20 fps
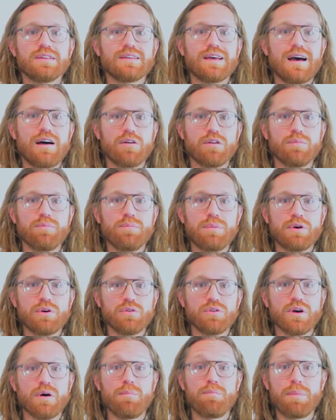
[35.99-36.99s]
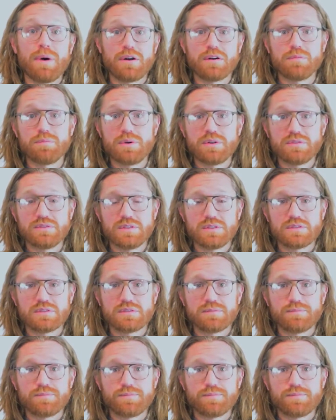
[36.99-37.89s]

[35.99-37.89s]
to how to build a better business.